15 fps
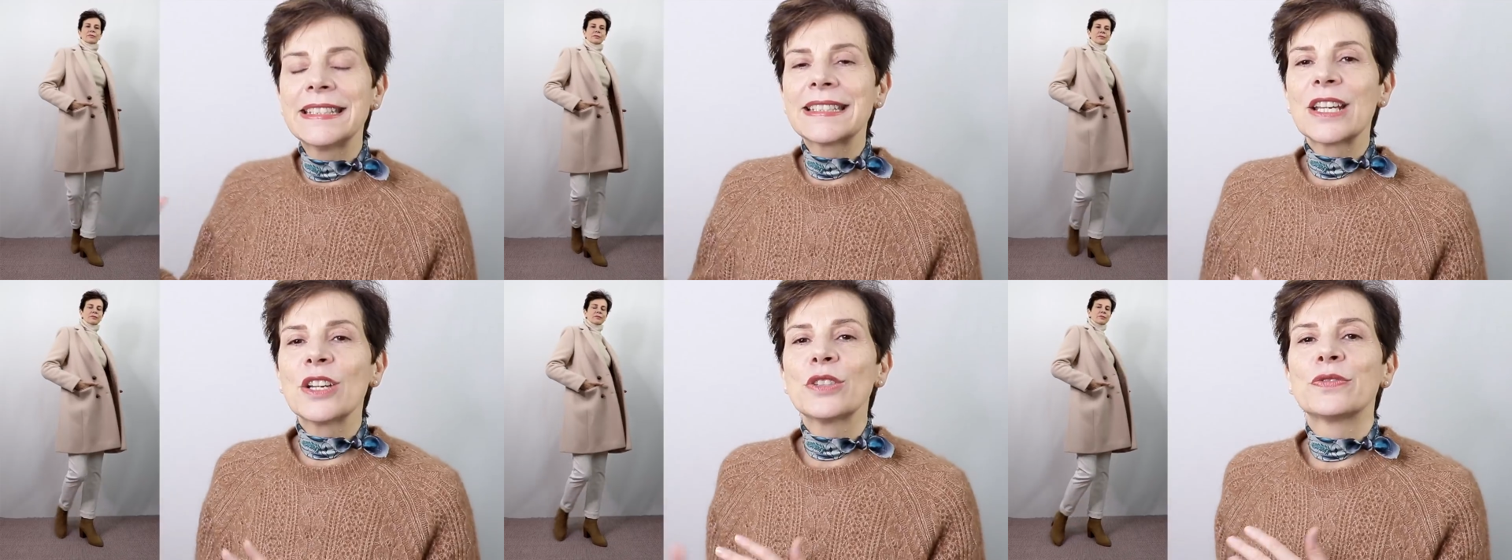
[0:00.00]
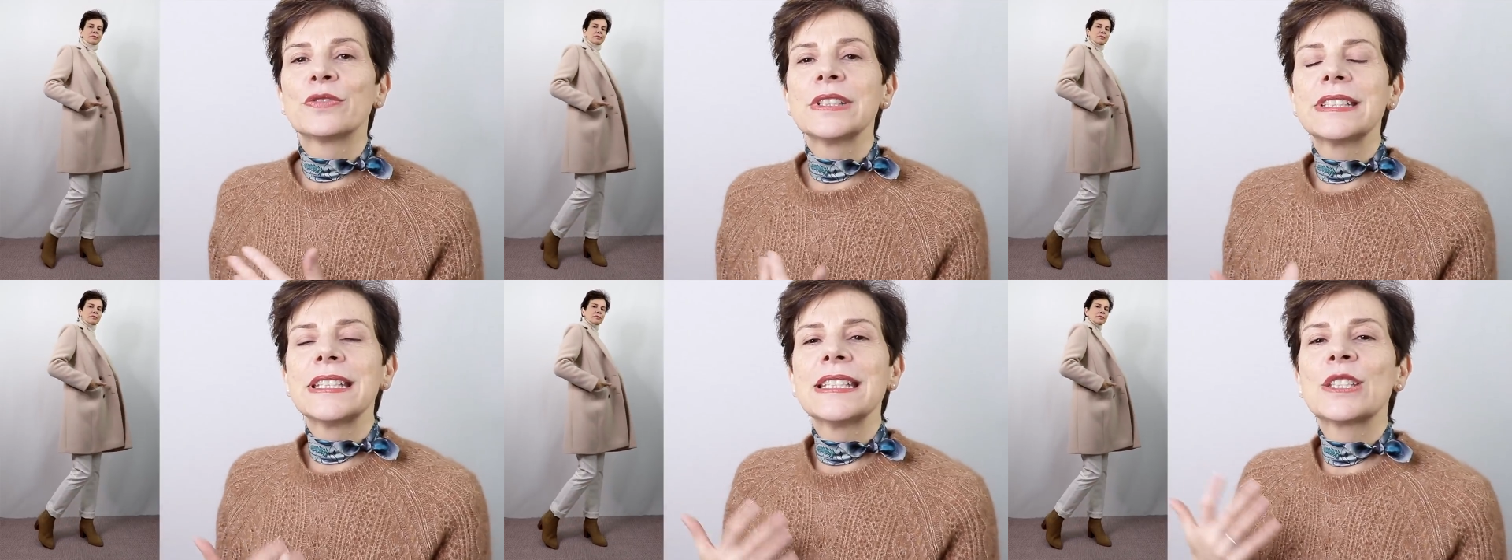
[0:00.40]
This
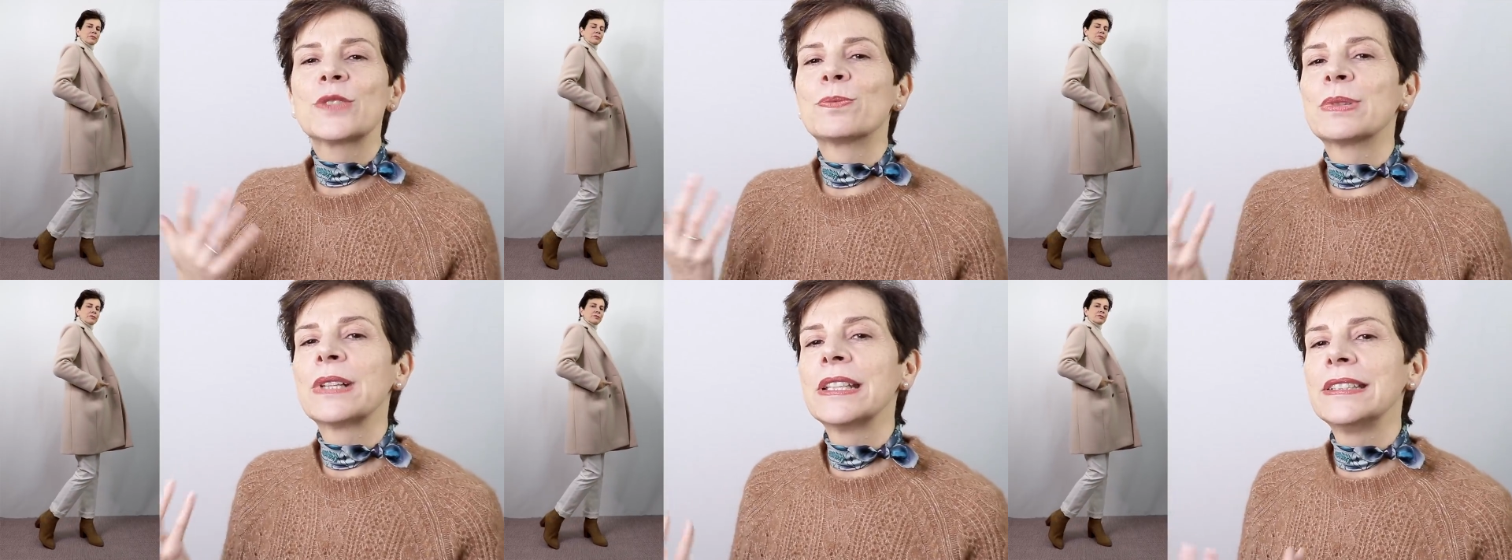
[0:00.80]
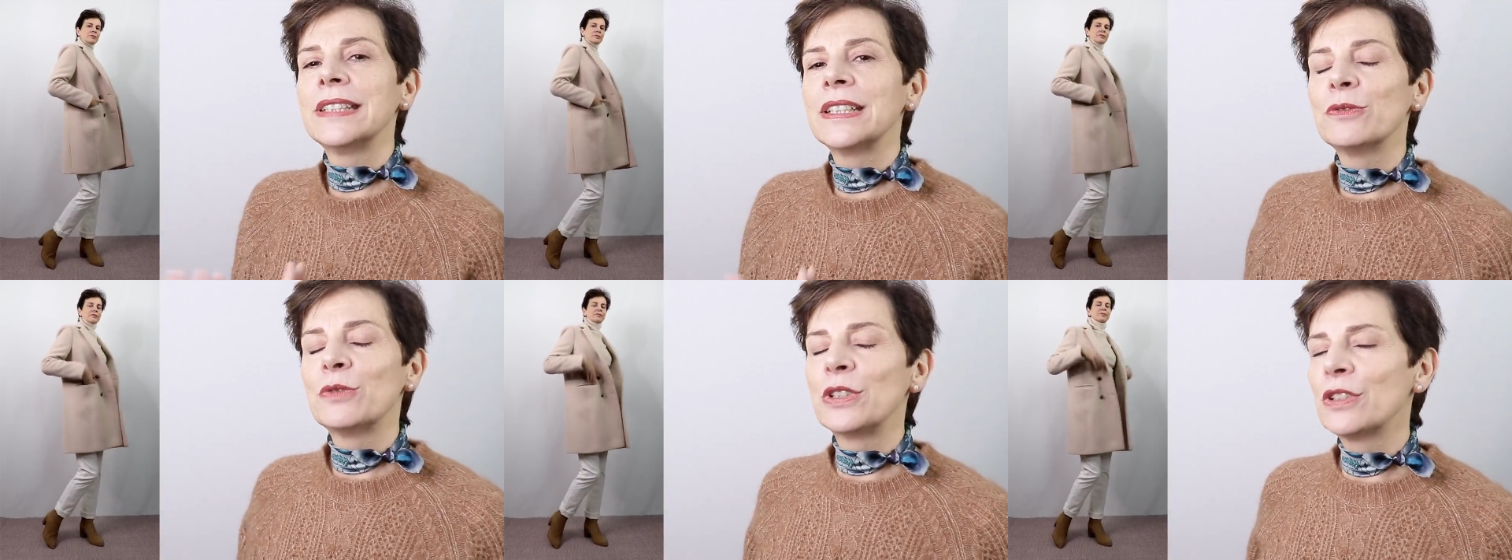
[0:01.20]
outfit is
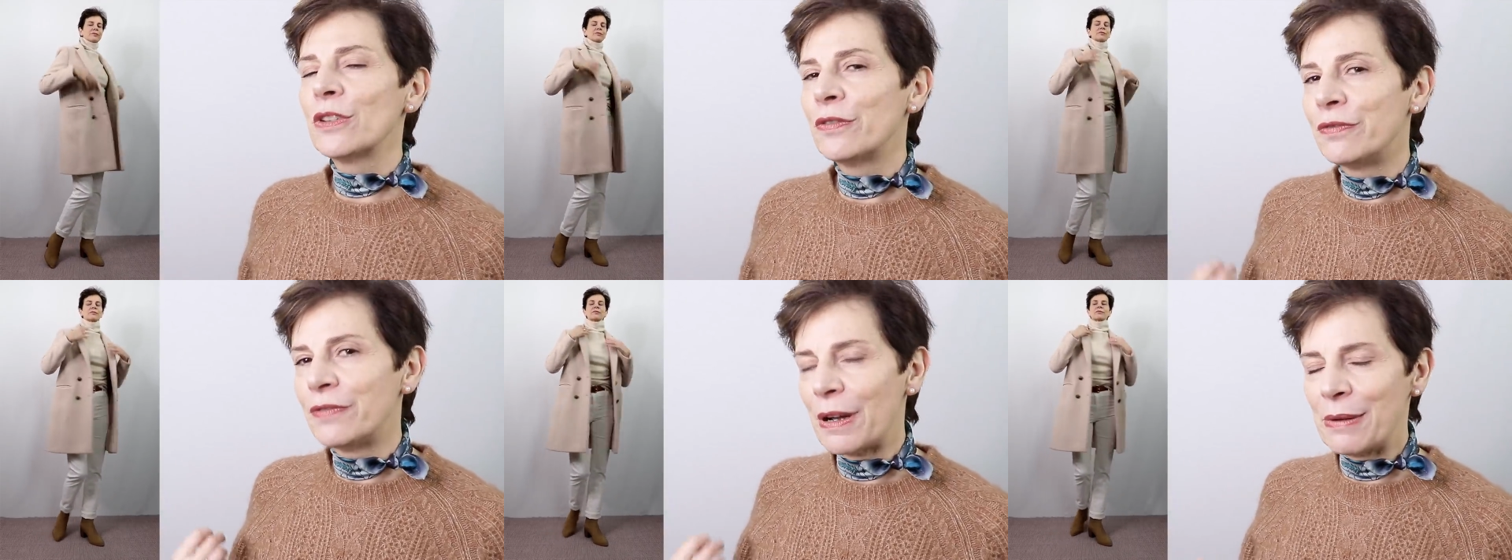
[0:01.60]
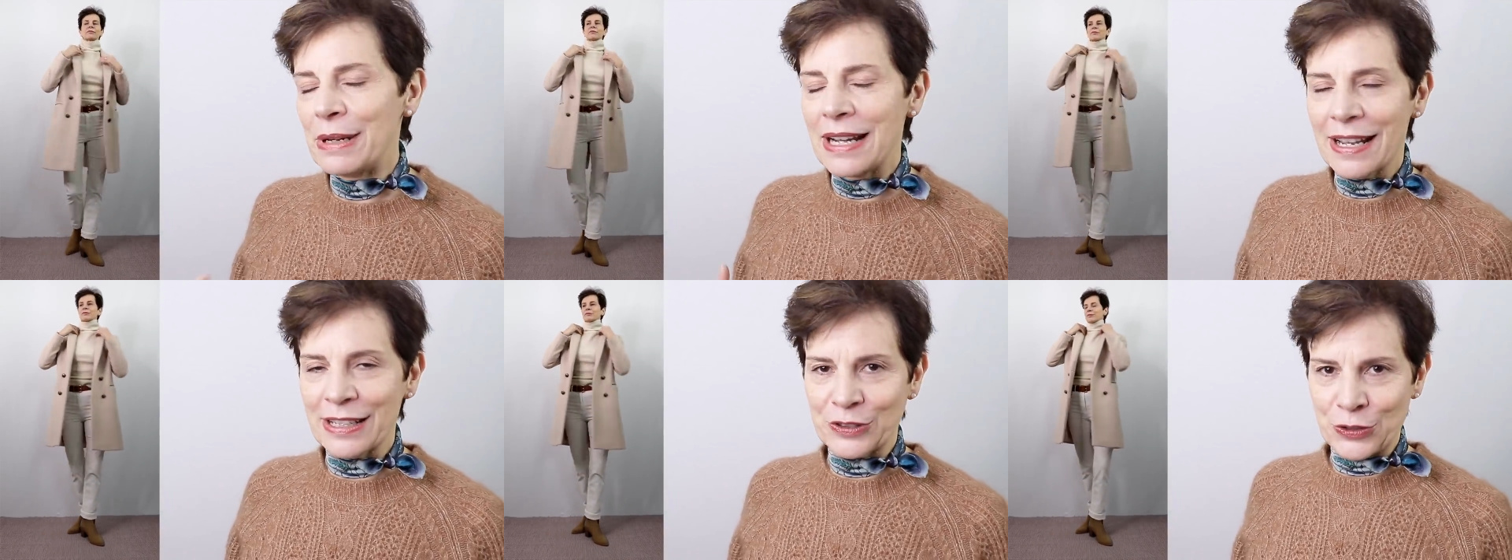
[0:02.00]
playing with a very
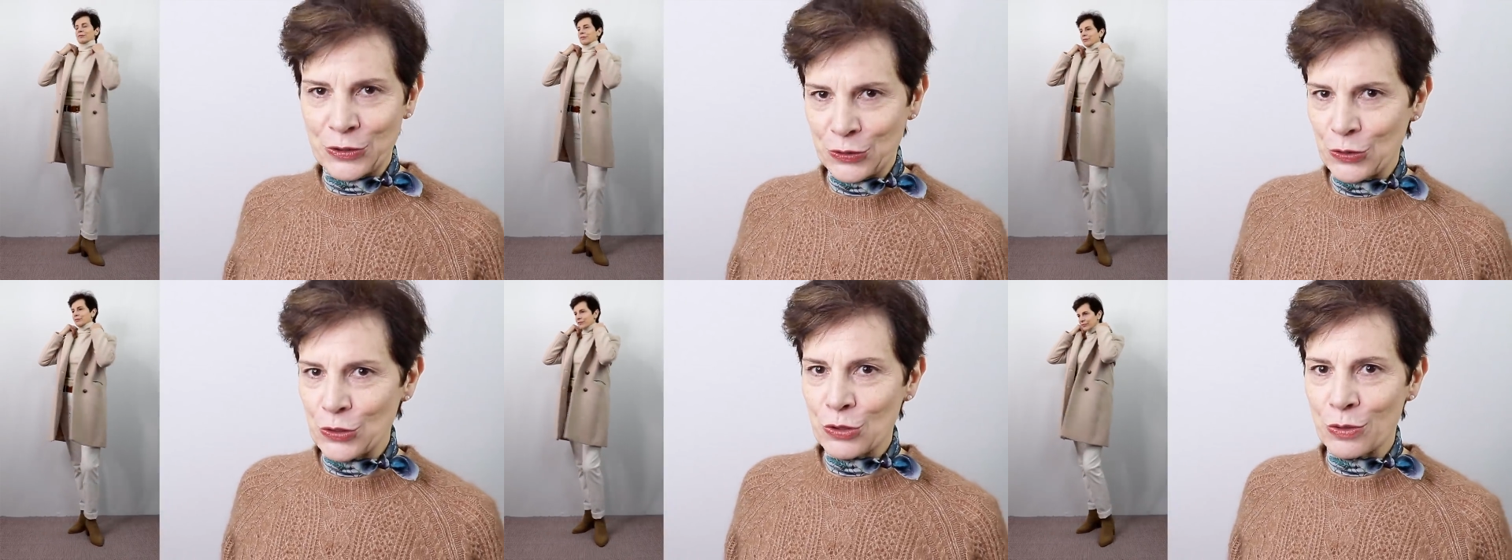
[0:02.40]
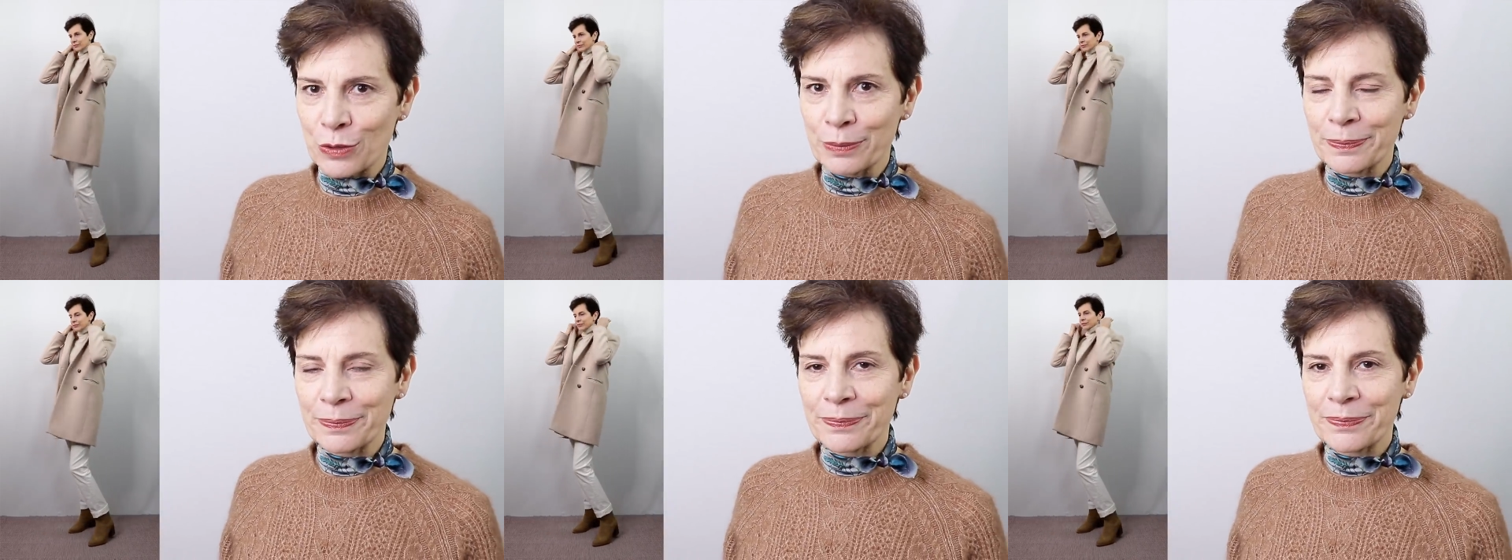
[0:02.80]
light
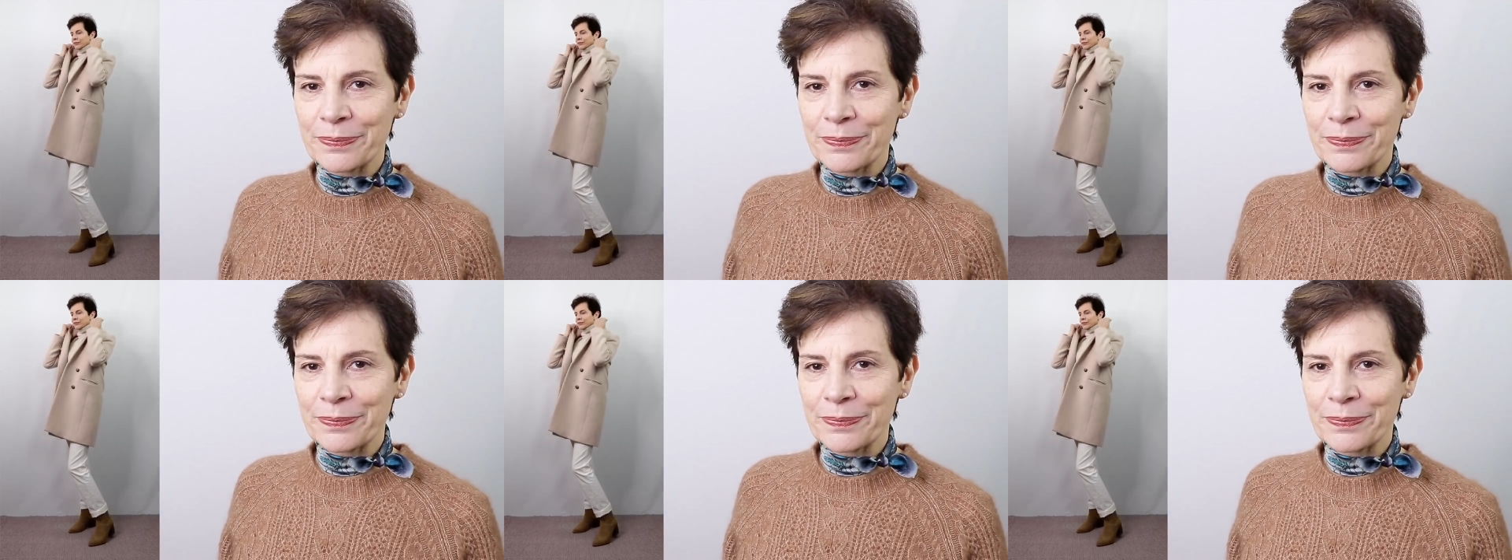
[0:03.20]
neutral.